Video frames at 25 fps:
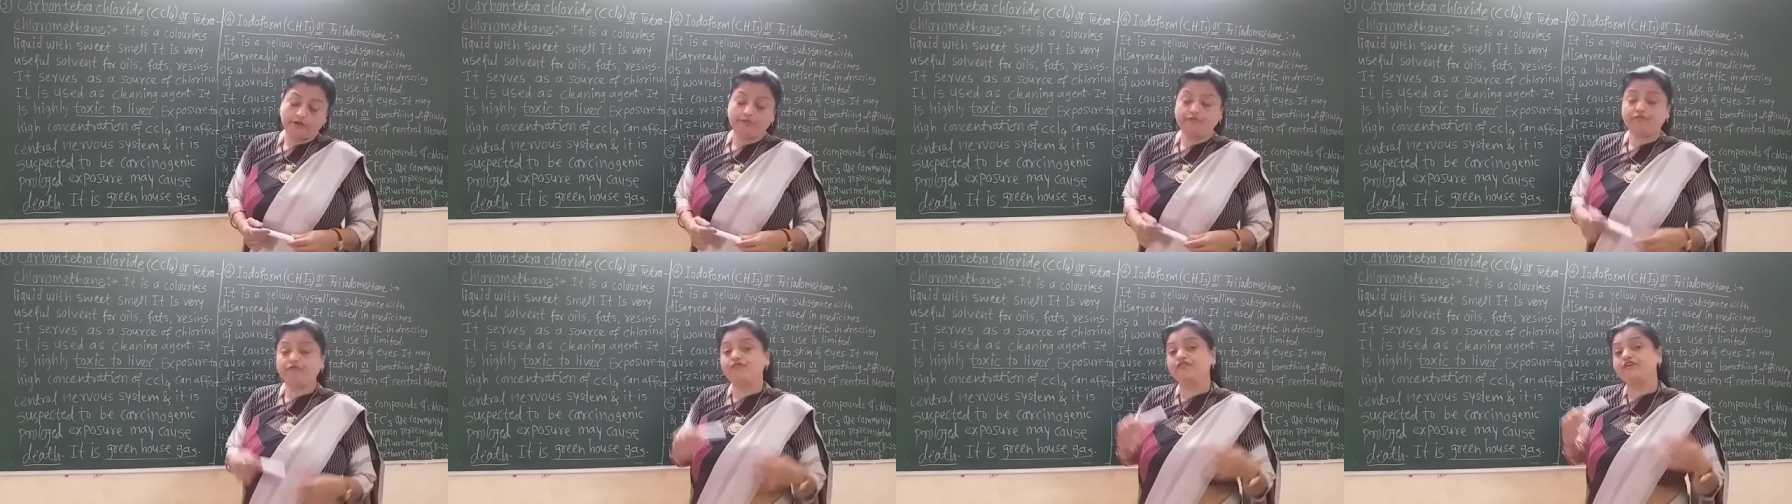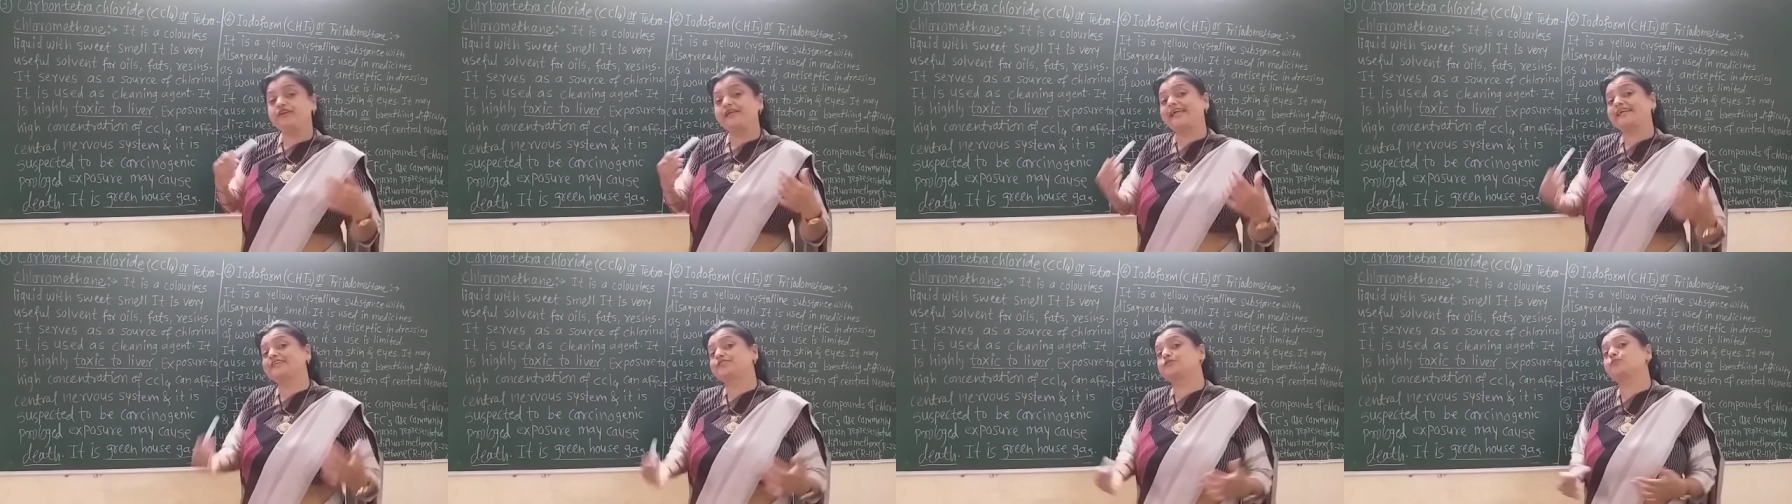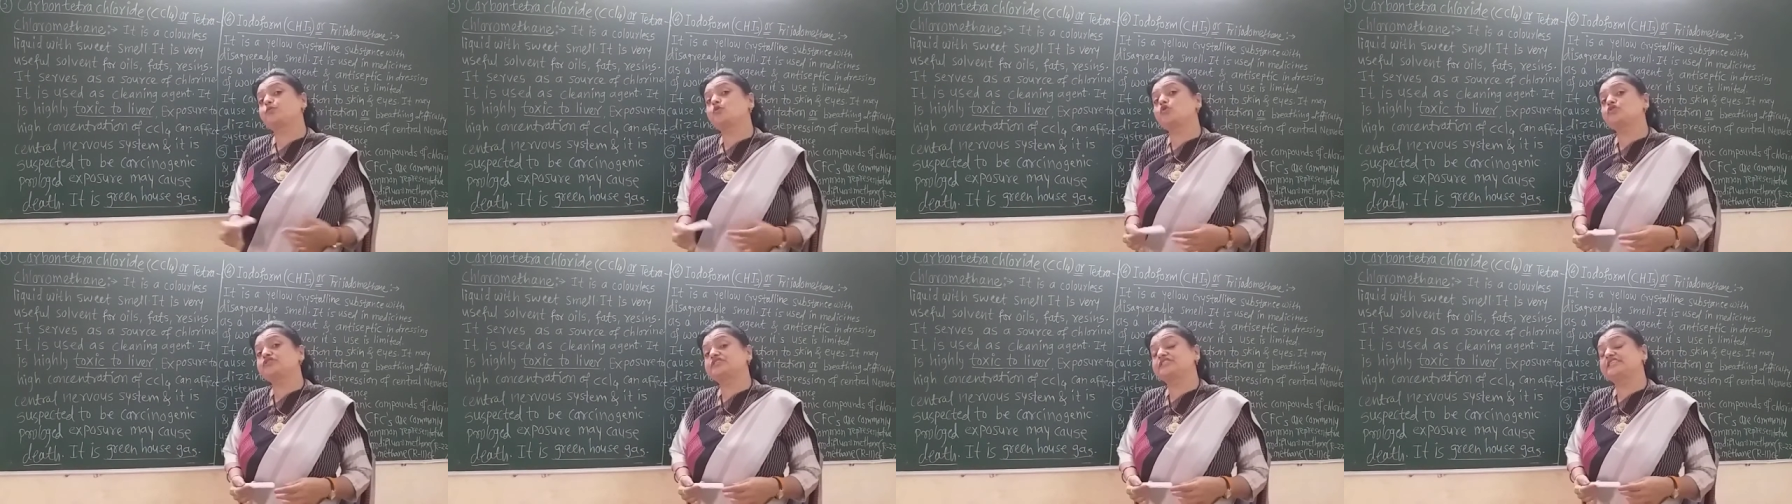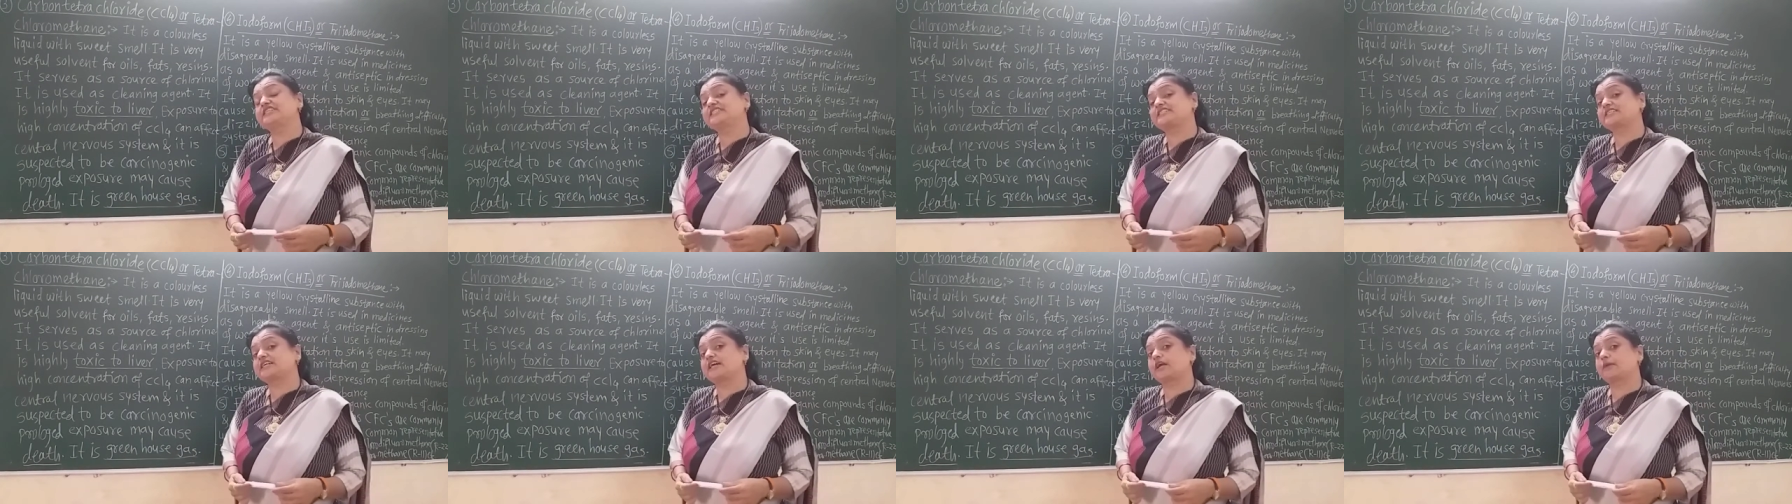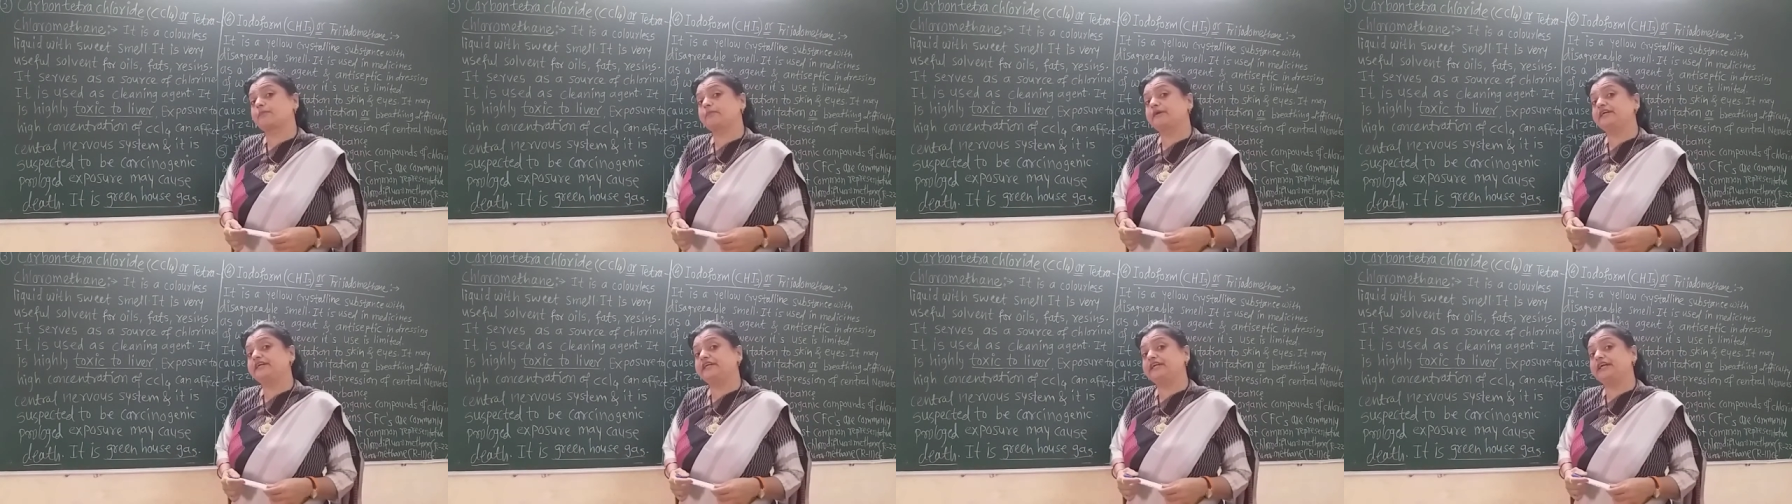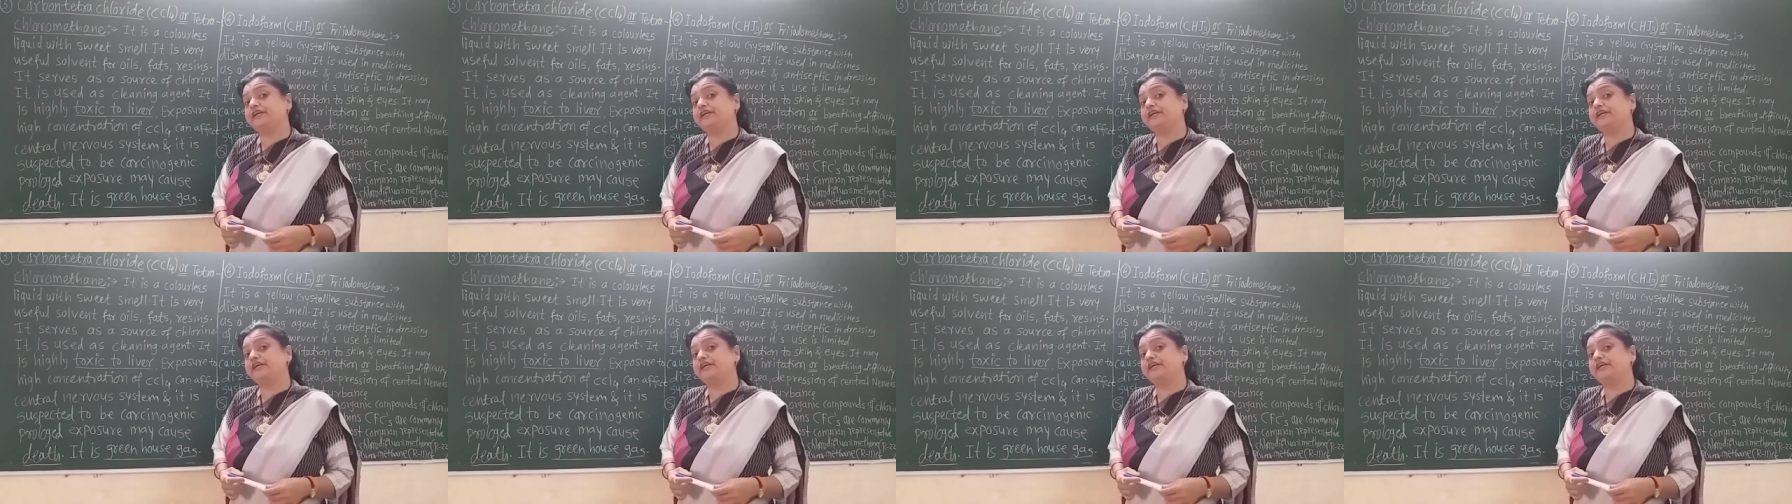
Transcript: If we expose this carbon